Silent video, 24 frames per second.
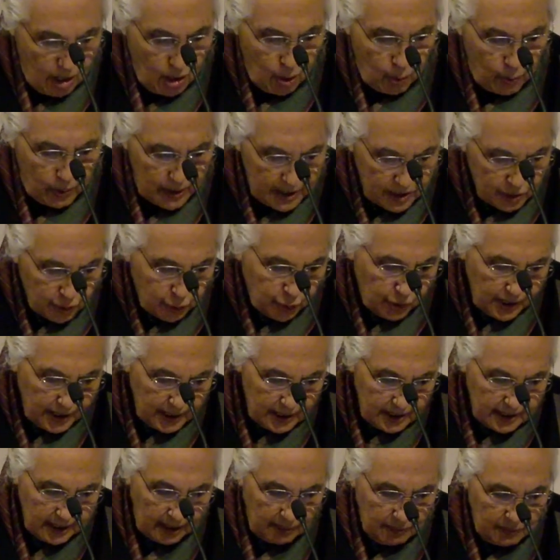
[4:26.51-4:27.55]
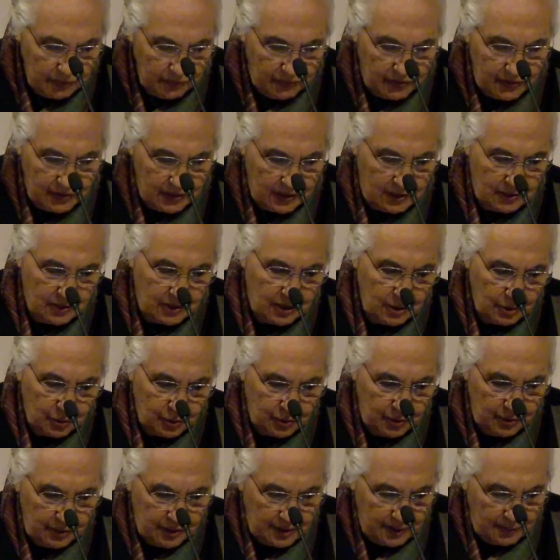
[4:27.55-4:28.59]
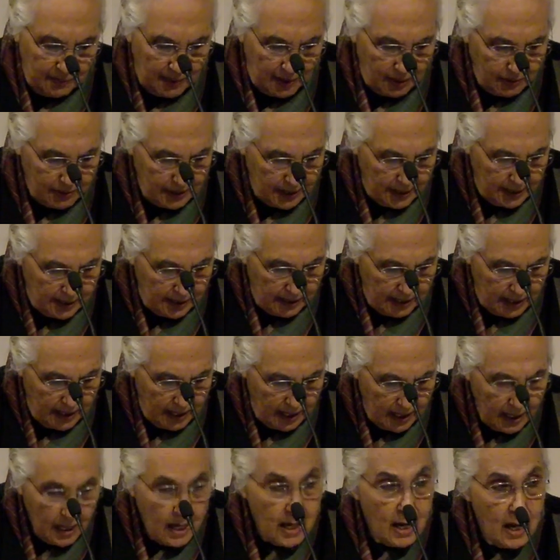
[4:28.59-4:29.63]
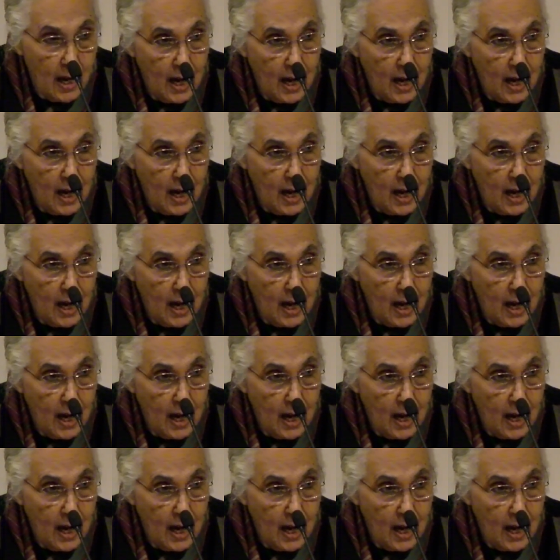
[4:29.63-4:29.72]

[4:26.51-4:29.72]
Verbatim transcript: Questioning some of his assertions about India,